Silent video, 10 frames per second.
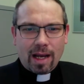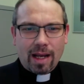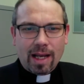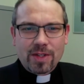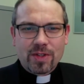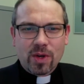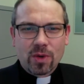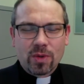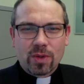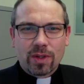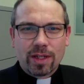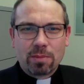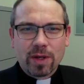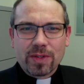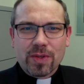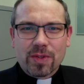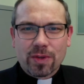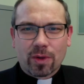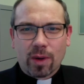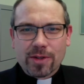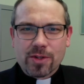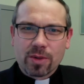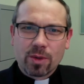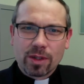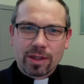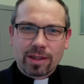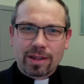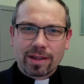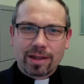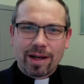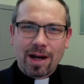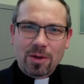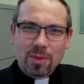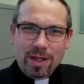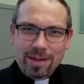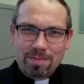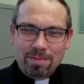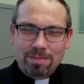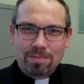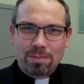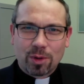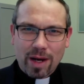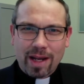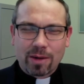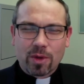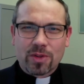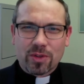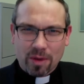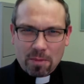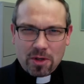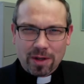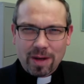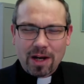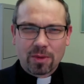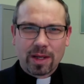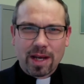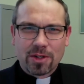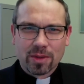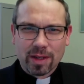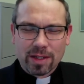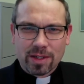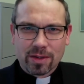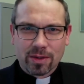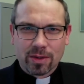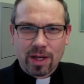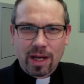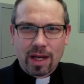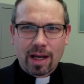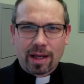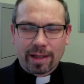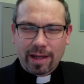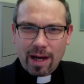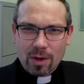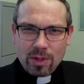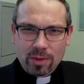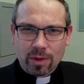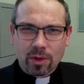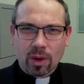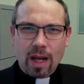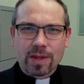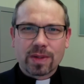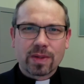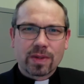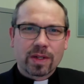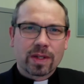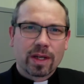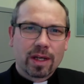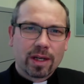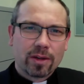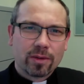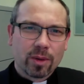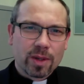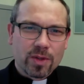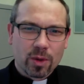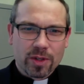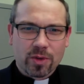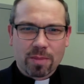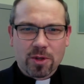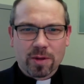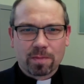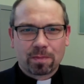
And so it brings us to the question, well, how do we pray with Scripture? How do we enter into an encounter with Christ through his Holy Scripture?